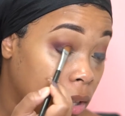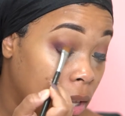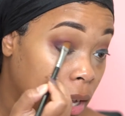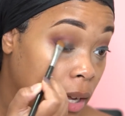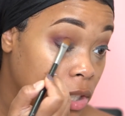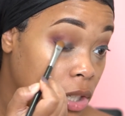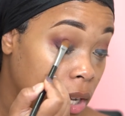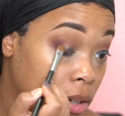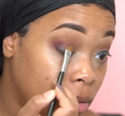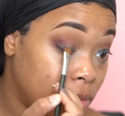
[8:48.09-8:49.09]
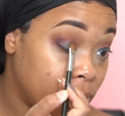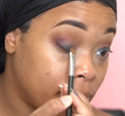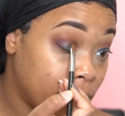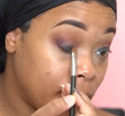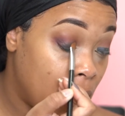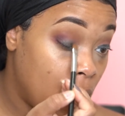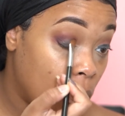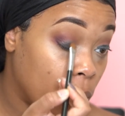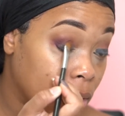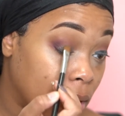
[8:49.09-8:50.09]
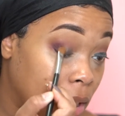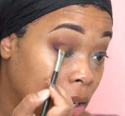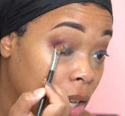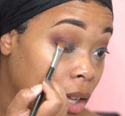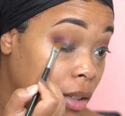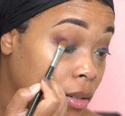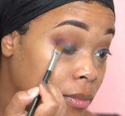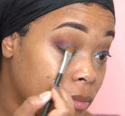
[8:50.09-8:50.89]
the eyeshadow or the lid color.